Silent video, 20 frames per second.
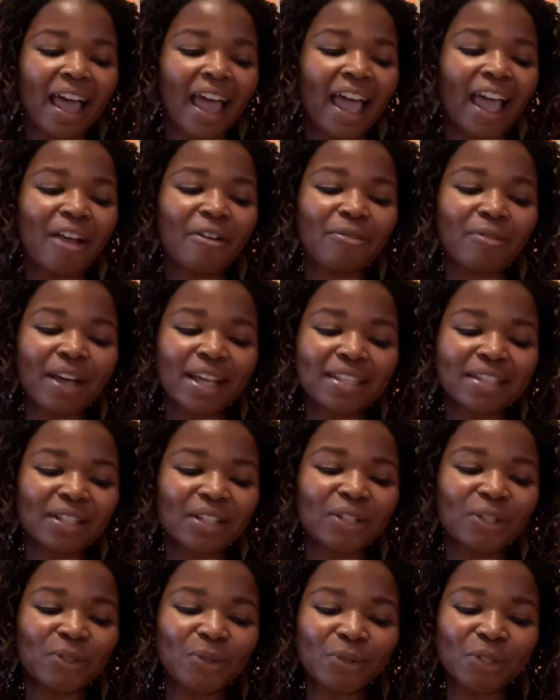a
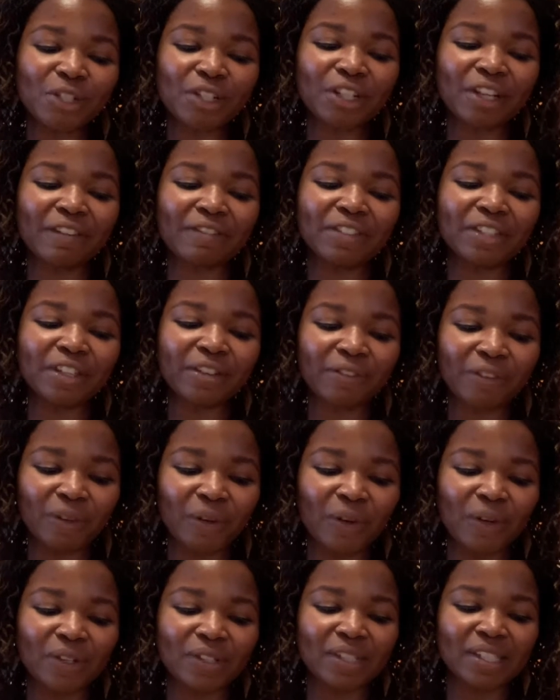resolution of
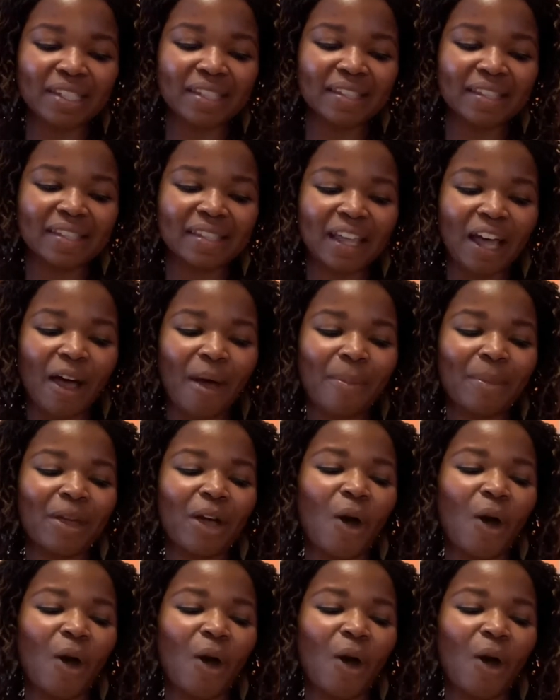difficulties is coming,